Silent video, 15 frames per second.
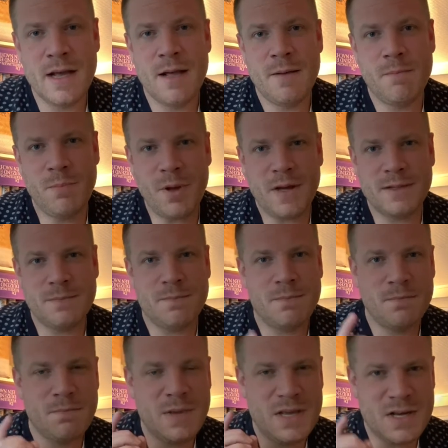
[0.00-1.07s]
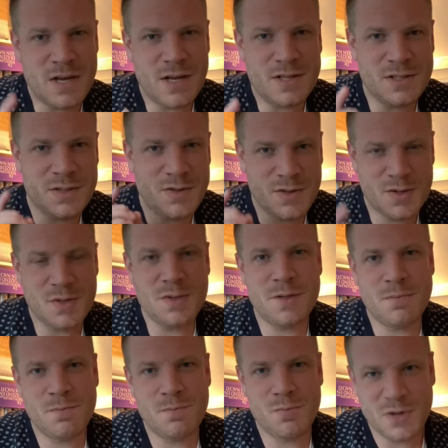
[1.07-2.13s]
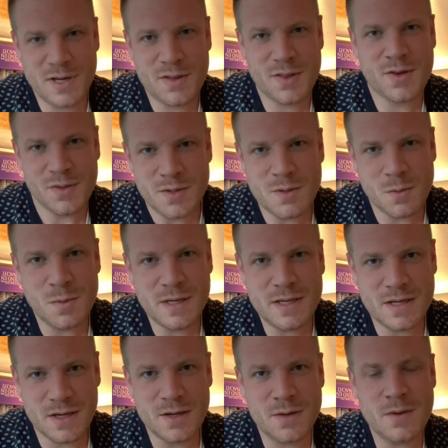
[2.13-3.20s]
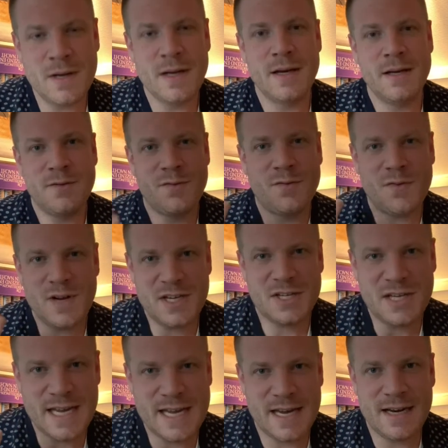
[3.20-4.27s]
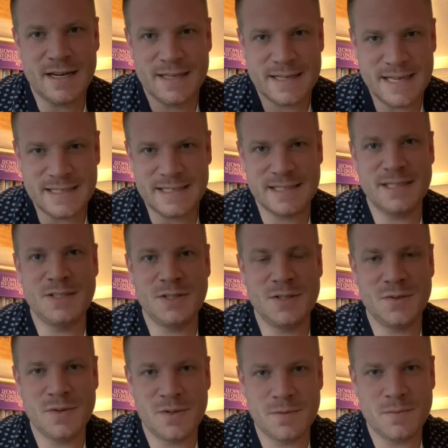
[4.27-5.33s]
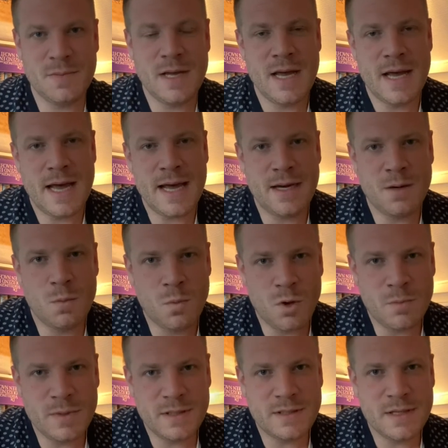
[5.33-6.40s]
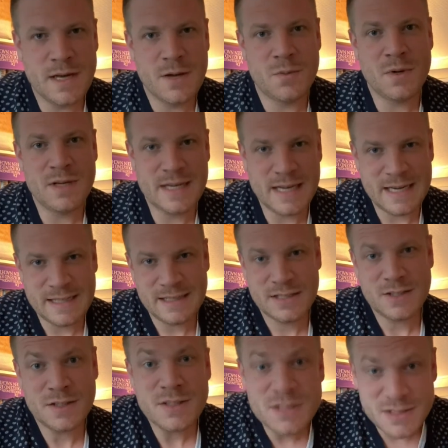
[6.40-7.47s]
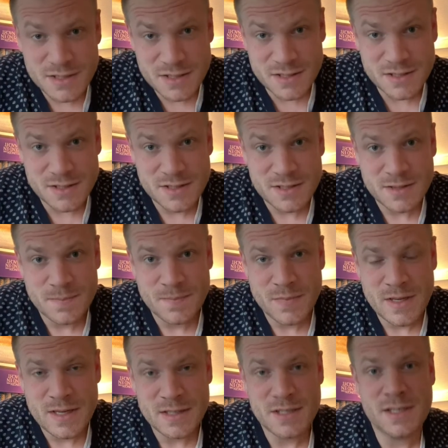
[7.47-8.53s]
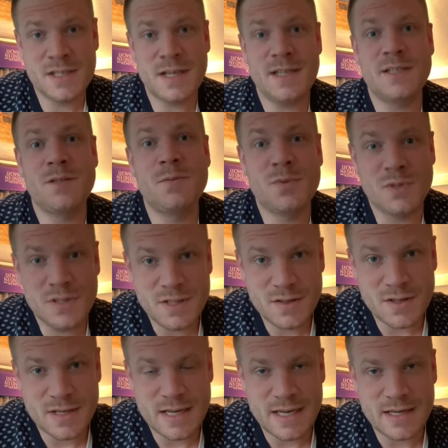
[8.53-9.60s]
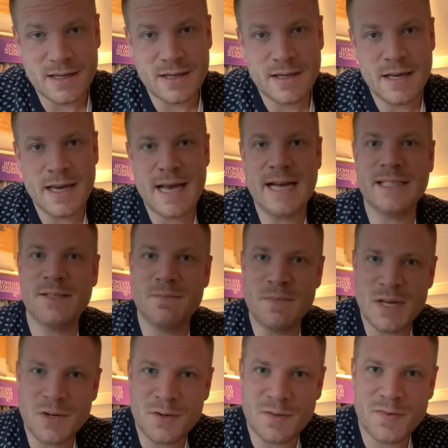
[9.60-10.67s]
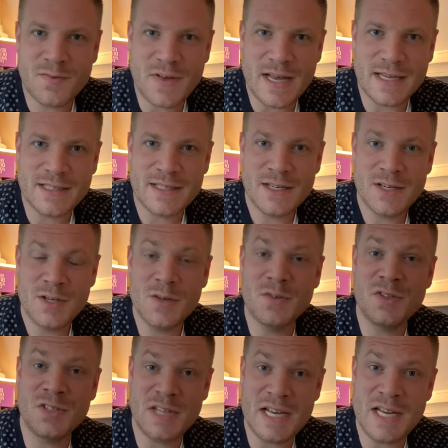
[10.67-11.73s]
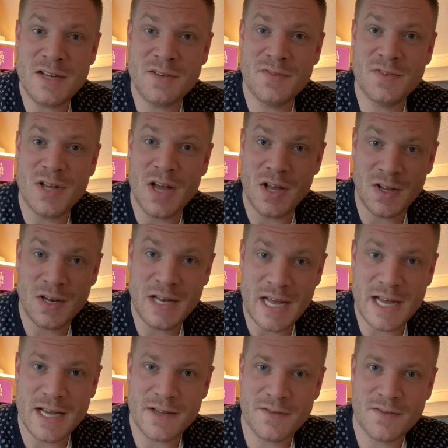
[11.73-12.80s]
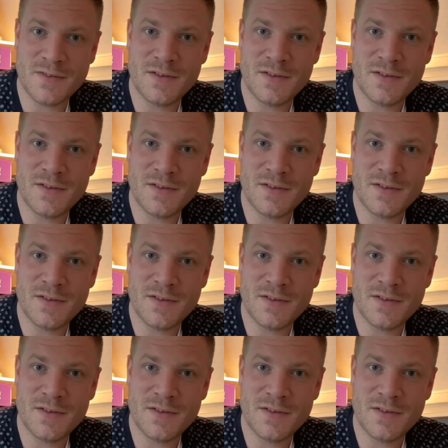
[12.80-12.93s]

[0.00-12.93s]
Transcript: But because you threw the brick through the window, fresh air gets into the room and the woman regains consciousness. She starts to breathe again. As a matter of fact, you've saved her life.